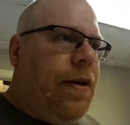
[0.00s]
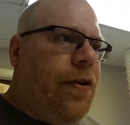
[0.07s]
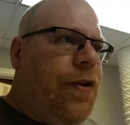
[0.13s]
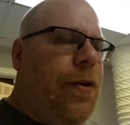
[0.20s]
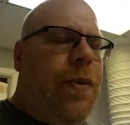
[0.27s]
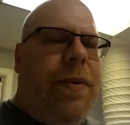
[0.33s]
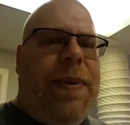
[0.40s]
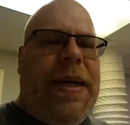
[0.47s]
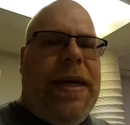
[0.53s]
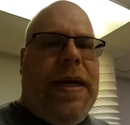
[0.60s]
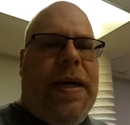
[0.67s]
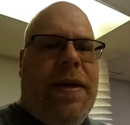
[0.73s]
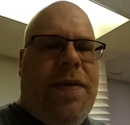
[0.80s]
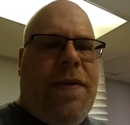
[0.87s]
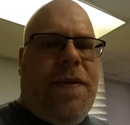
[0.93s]
sure would be
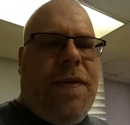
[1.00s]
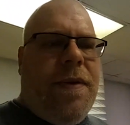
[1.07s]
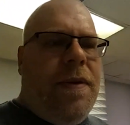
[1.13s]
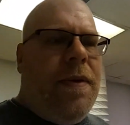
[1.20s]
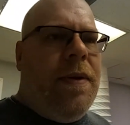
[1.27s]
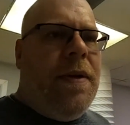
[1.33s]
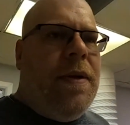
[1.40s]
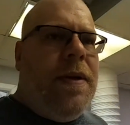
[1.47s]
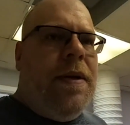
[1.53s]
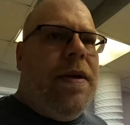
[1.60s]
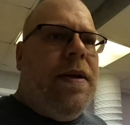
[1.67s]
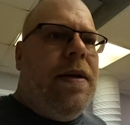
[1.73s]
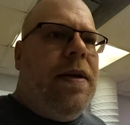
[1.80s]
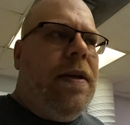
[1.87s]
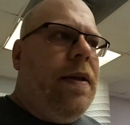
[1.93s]
nice,
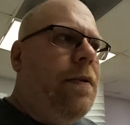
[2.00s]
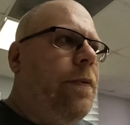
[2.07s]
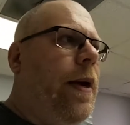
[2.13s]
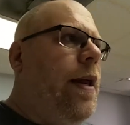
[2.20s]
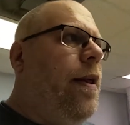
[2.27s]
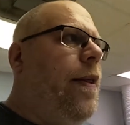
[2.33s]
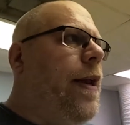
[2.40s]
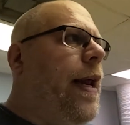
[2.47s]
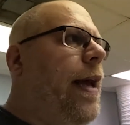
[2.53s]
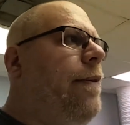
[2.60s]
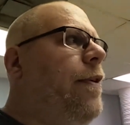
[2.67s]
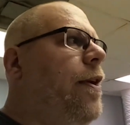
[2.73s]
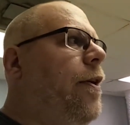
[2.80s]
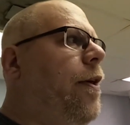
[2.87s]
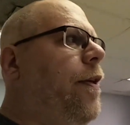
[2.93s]
rather than
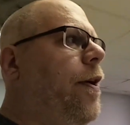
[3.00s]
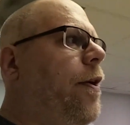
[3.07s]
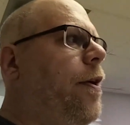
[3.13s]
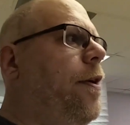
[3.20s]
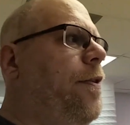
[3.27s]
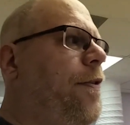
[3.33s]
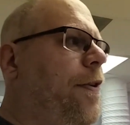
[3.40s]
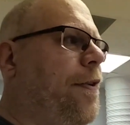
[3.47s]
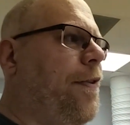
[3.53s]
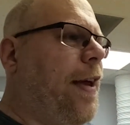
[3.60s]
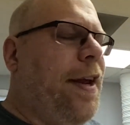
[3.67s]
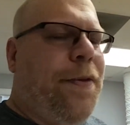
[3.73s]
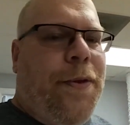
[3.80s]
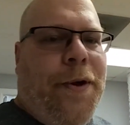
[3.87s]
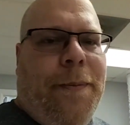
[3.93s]
having all the cards just
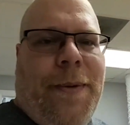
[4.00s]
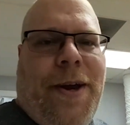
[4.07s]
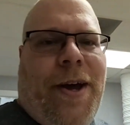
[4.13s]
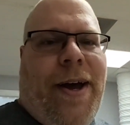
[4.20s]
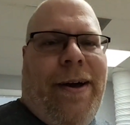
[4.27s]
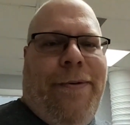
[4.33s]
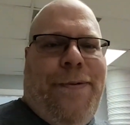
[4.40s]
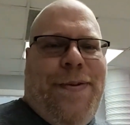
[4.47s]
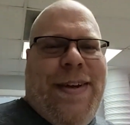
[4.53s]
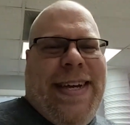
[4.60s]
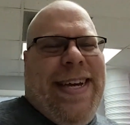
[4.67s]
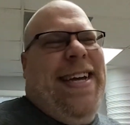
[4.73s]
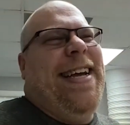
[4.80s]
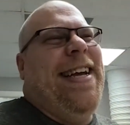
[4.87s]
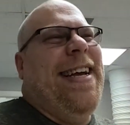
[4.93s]
like thermal off.
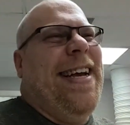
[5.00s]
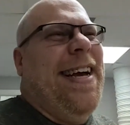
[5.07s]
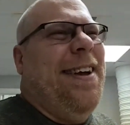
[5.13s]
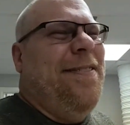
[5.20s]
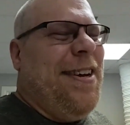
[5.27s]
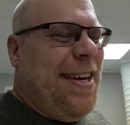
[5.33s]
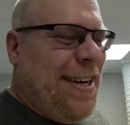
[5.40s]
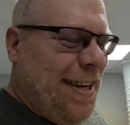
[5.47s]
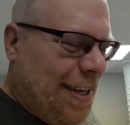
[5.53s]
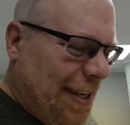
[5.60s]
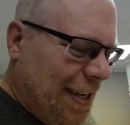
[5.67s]
I mean,